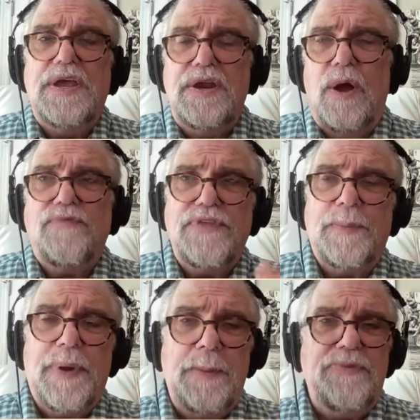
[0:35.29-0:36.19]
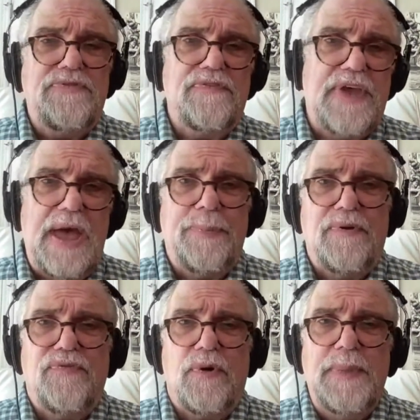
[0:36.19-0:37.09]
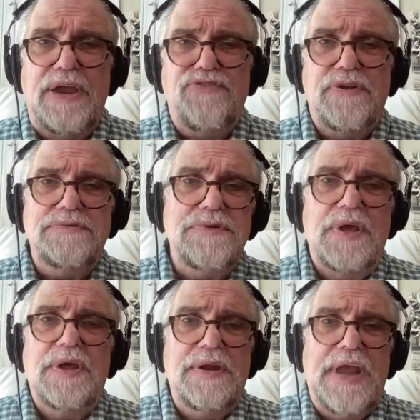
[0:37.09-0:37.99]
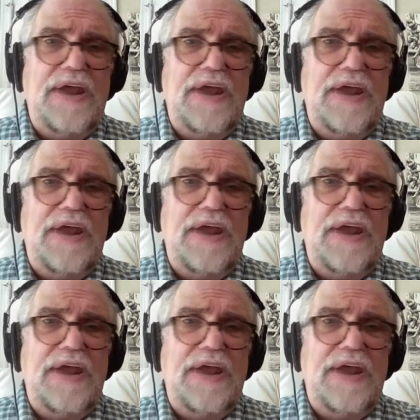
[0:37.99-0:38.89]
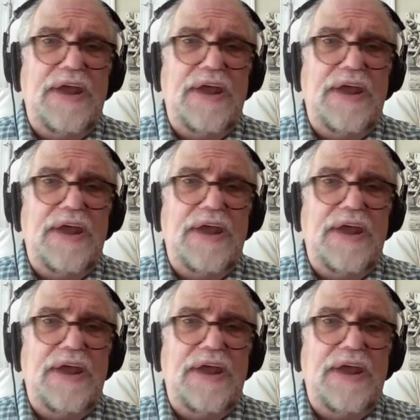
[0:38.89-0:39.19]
you know, for the purpose of capital formation, nations don't matter.